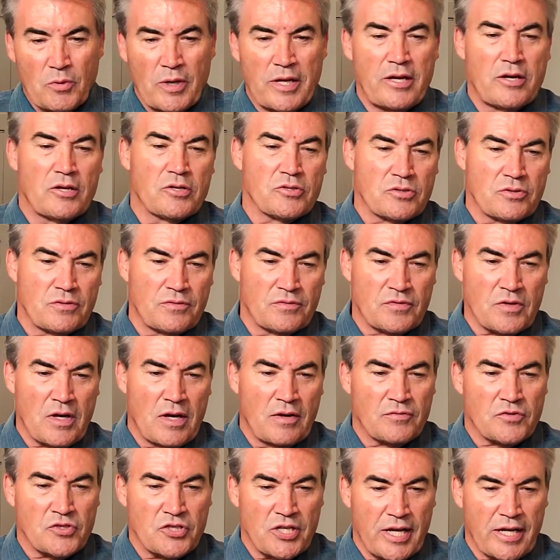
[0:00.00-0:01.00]
years of
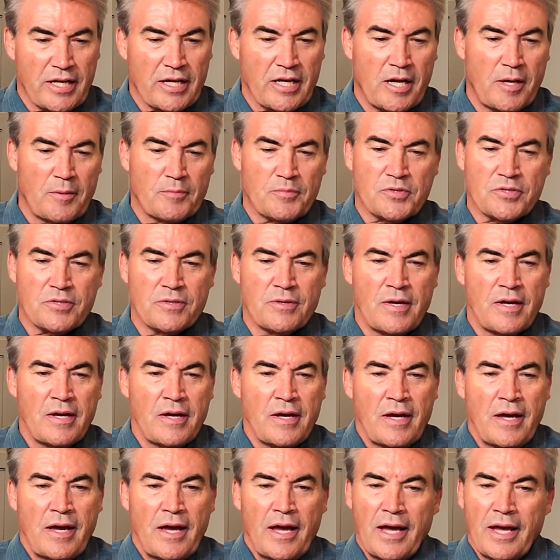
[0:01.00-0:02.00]
checkups,
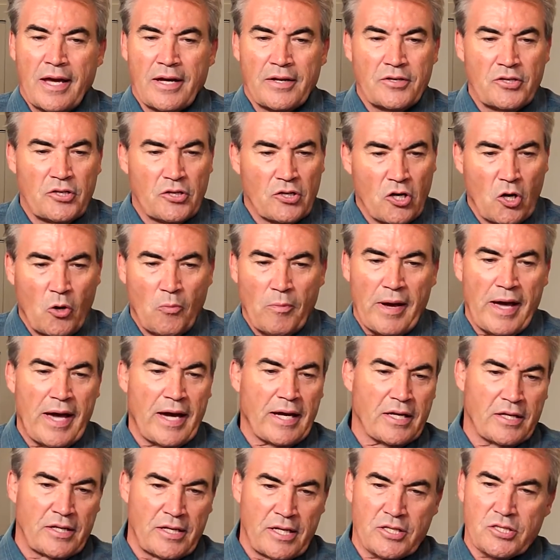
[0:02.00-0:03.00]
and you go
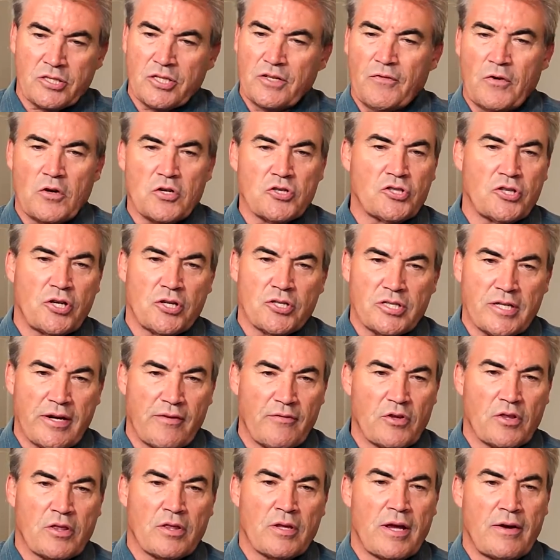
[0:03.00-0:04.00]
back initially. First year it's
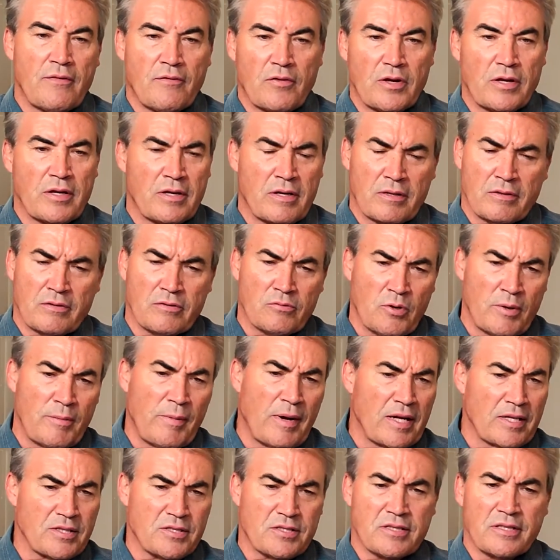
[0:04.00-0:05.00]
every 3
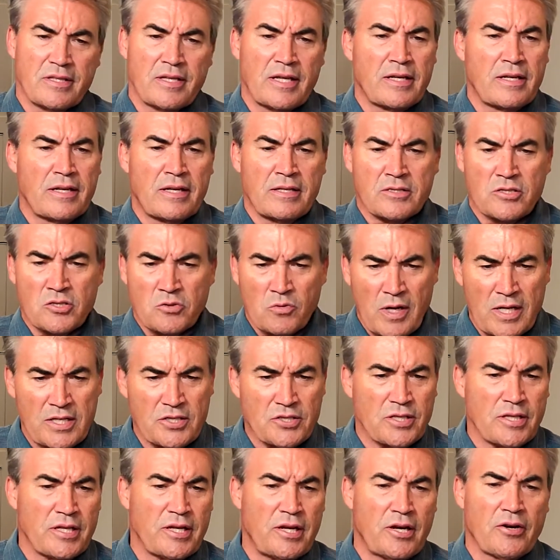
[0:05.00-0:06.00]
months, and then it's
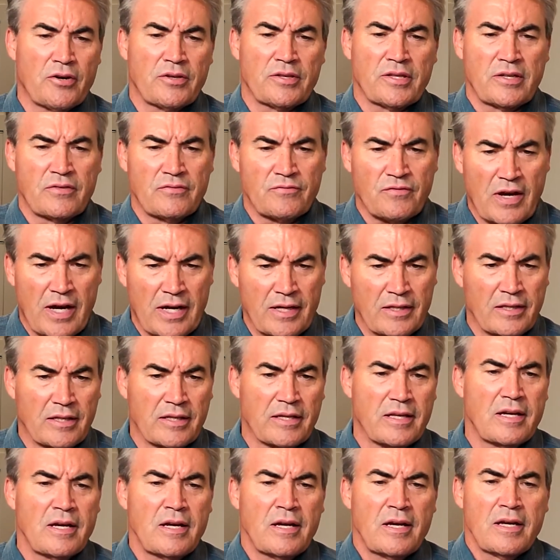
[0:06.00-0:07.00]
twice a year, and then
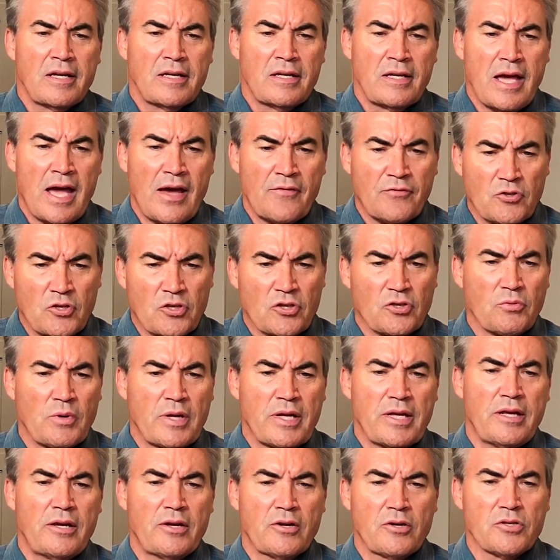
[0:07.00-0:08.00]
finally, after
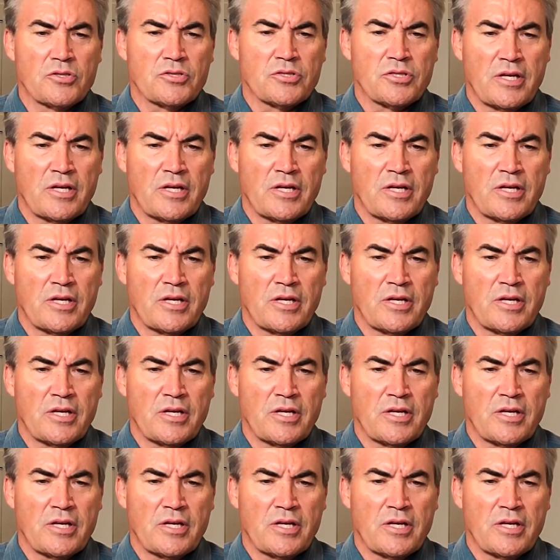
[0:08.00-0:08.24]
3 years,